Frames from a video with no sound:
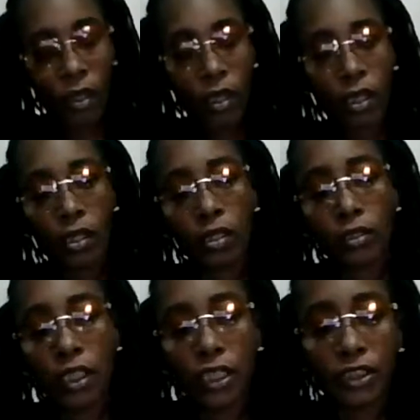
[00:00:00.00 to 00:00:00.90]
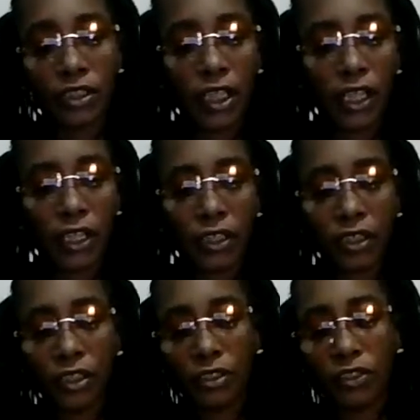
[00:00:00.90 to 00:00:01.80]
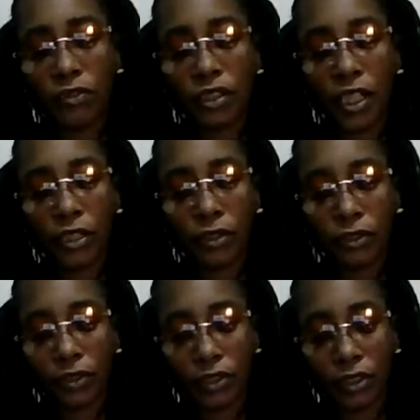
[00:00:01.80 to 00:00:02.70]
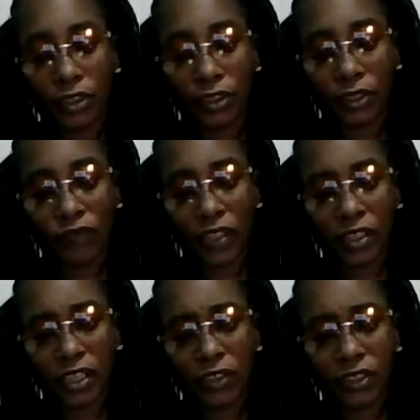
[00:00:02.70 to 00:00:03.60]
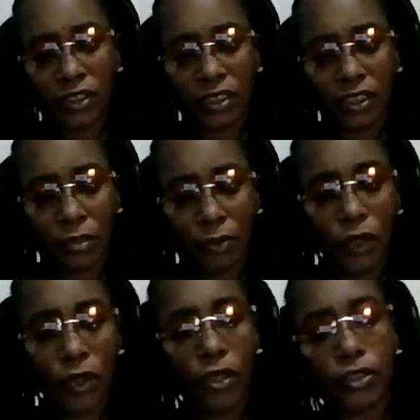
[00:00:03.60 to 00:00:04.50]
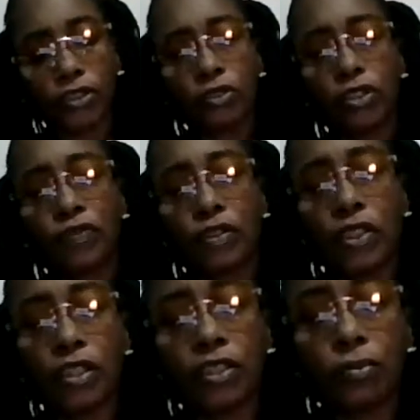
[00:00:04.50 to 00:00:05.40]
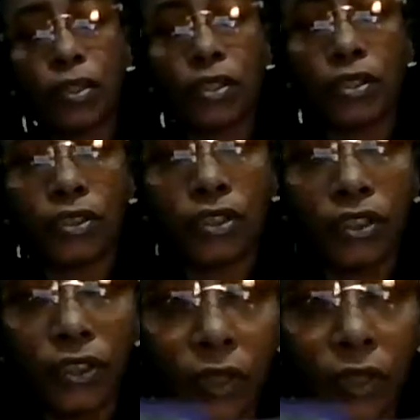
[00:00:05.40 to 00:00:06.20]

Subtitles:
99, the end of two cycles. This is funny how it's the same card, two different decks, man. That shit is crazy.